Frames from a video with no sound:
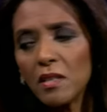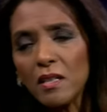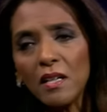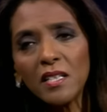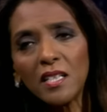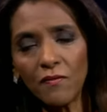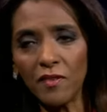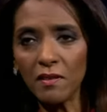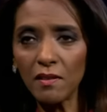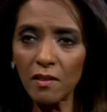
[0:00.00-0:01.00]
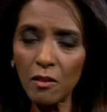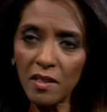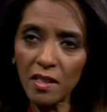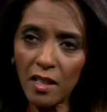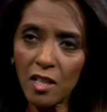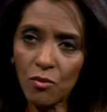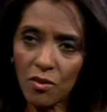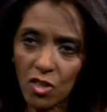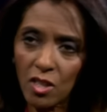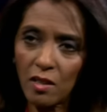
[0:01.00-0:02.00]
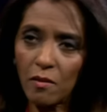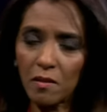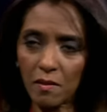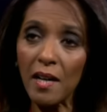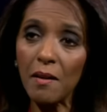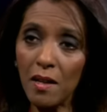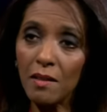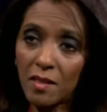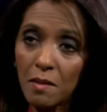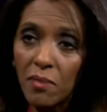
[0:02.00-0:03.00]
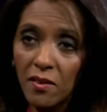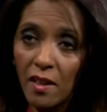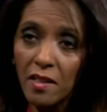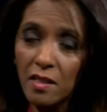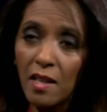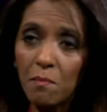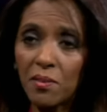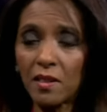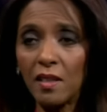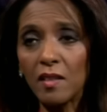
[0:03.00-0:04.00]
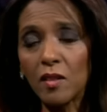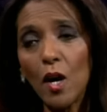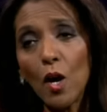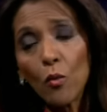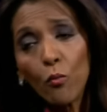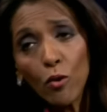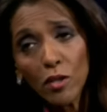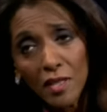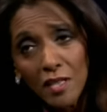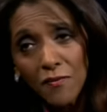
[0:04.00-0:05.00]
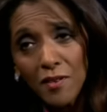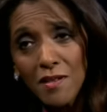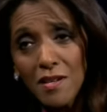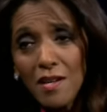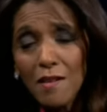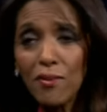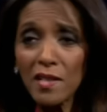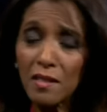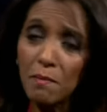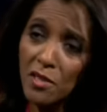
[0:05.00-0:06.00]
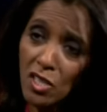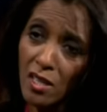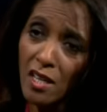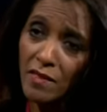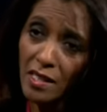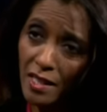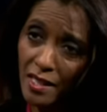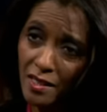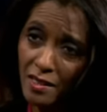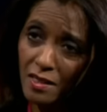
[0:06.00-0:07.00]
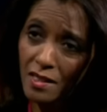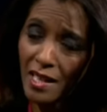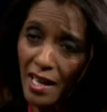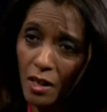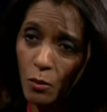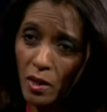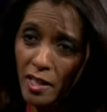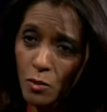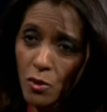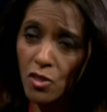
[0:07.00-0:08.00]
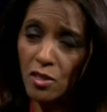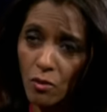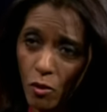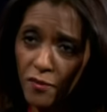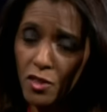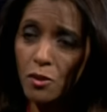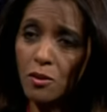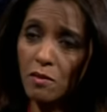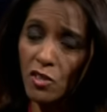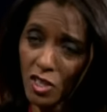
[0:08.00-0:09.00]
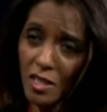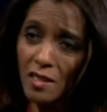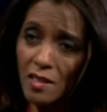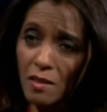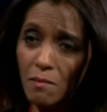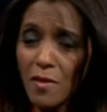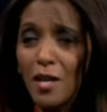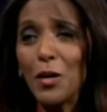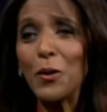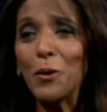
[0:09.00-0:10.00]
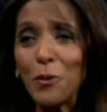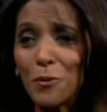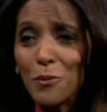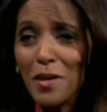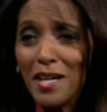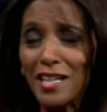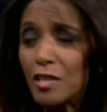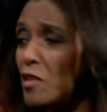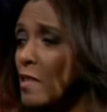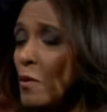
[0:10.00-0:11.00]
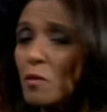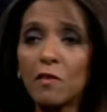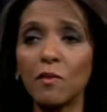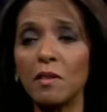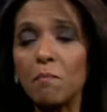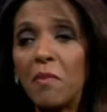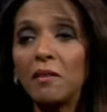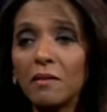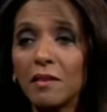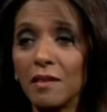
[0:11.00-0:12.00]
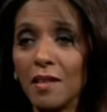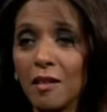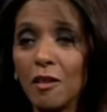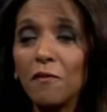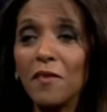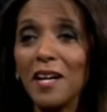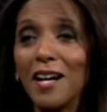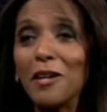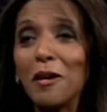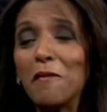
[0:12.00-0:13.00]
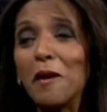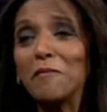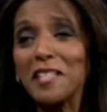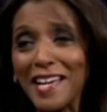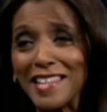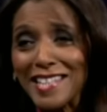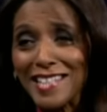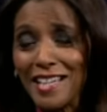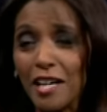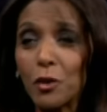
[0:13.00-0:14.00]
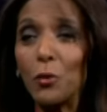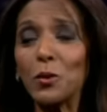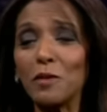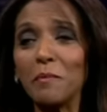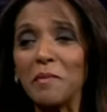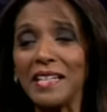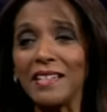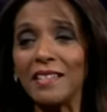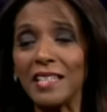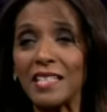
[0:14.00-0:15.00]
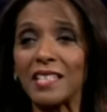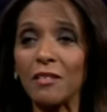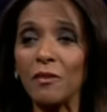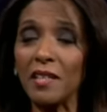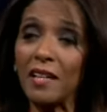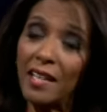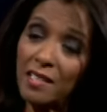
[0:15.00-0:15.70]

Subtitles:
you there? A given that they'll engage with Shia, sympathise and empathise. What even President Bashar al-Assad, an Alawite, which is an offshoot of Shiism, who is responsible for the bulk of deaths, a quarter of a million in Syria,